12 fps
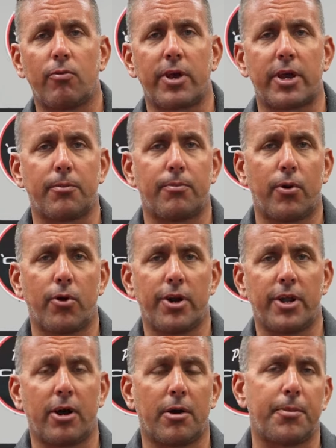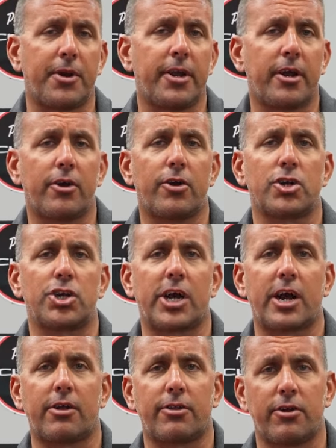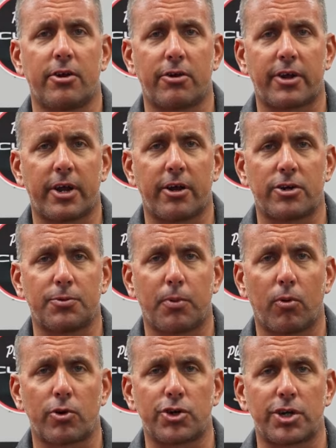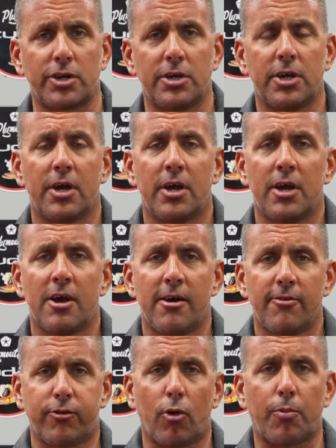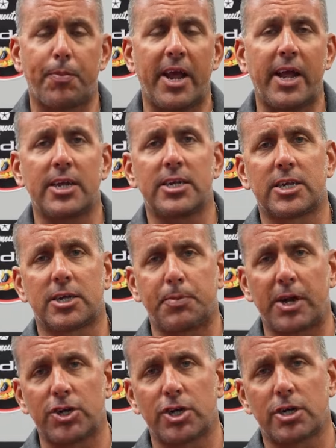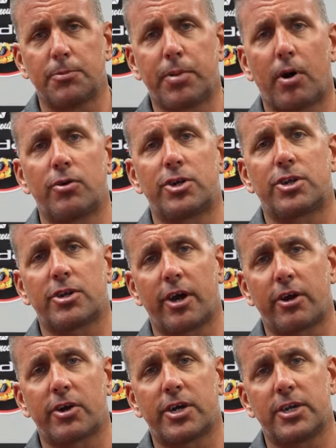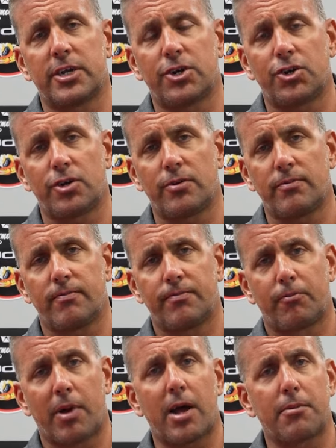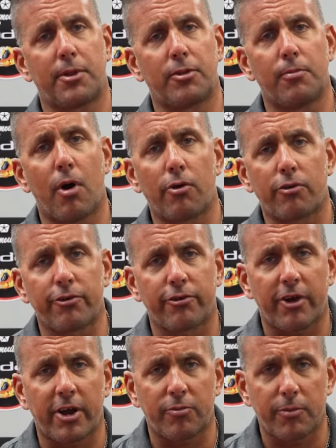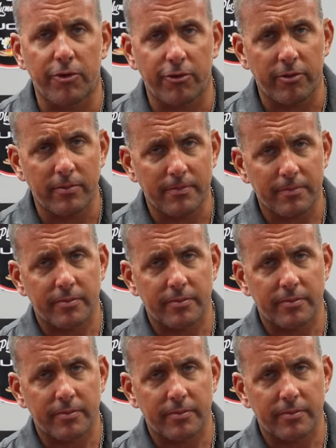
We can put it up in the air. You can check out the undercarriage portion, floor pans, suspension components, tire condition, bottom of the motor and transmission,